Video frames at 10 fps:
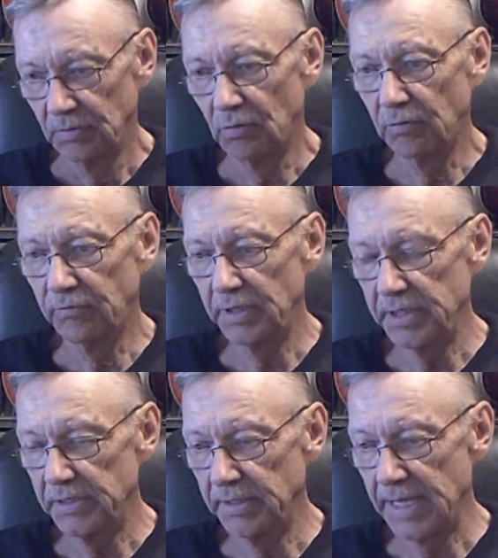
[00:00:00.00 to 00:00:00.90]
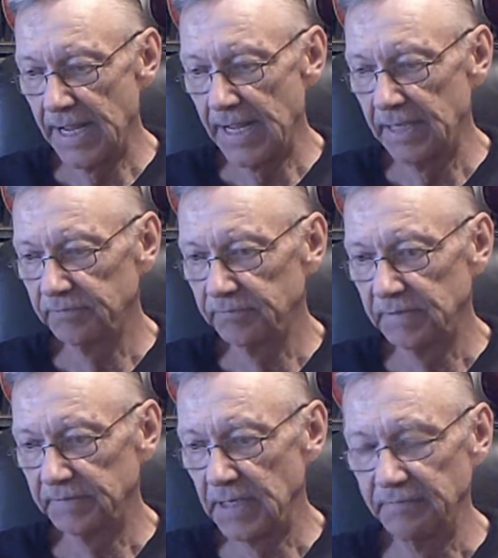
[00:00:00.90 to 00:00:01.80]
Over a year and a half.
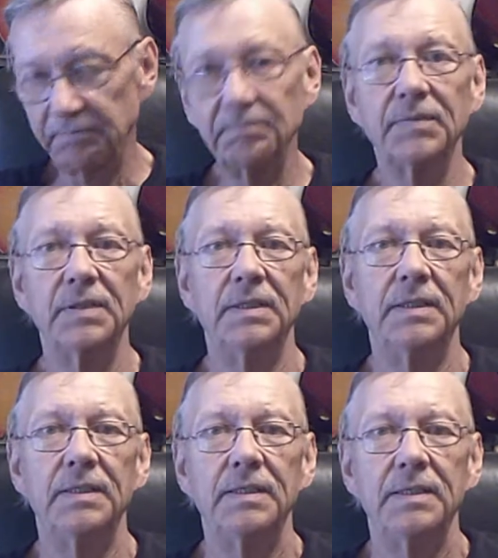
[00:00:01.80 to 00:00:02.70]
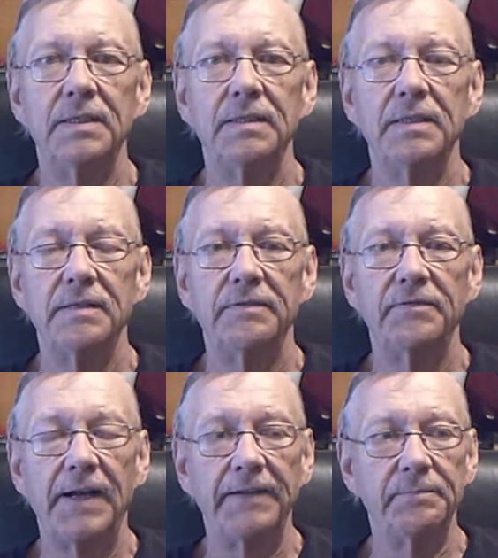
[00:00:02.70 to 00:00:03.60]
I've got
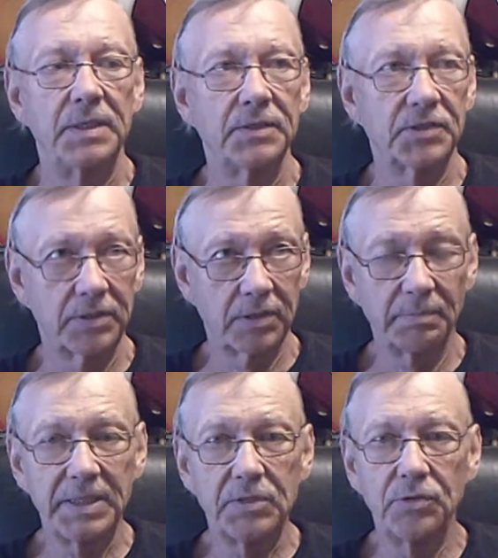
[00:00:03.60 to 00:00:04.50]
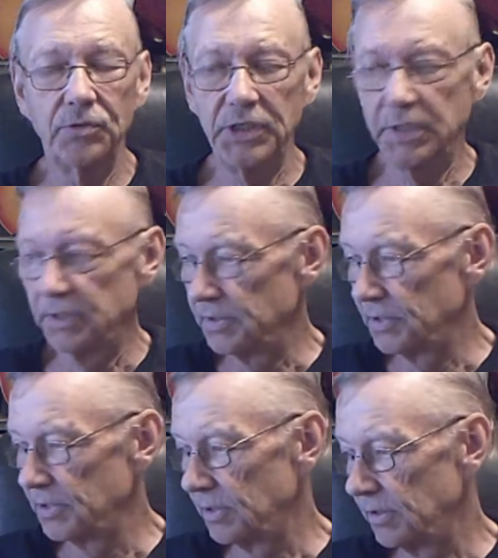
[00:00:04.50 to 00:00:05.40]
5 months and it'll be 2 years,
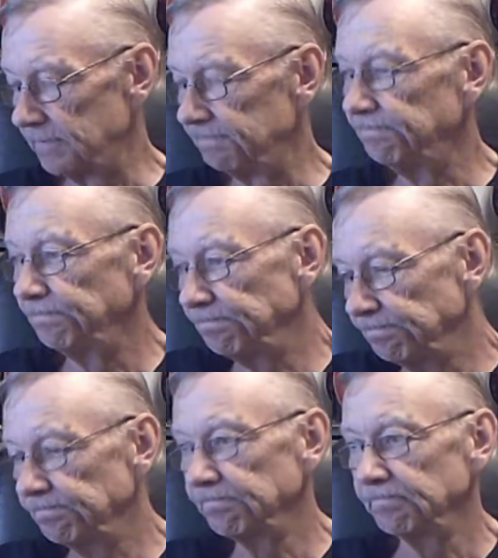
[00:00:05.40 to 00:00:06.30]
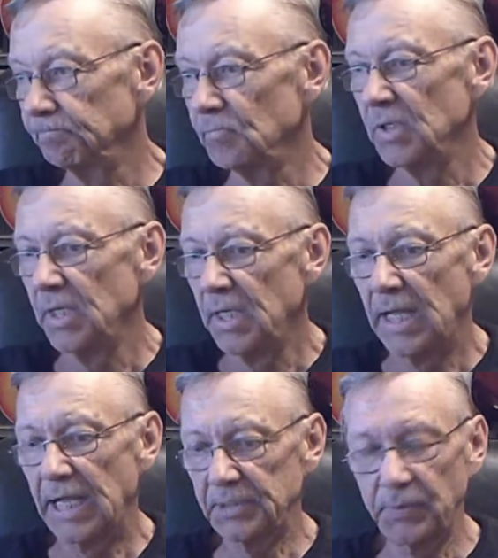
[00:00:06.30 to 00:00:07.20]
so
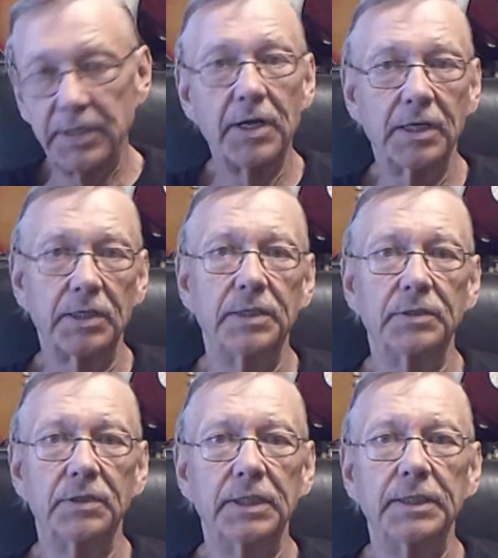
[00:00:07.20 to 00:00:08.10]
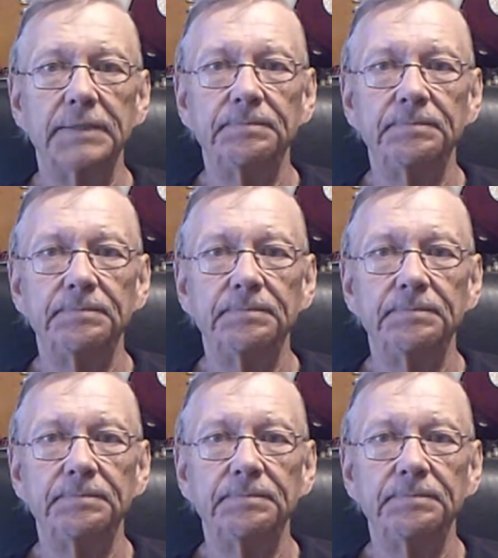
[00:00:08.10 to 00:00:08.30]
that's pretty doggone good.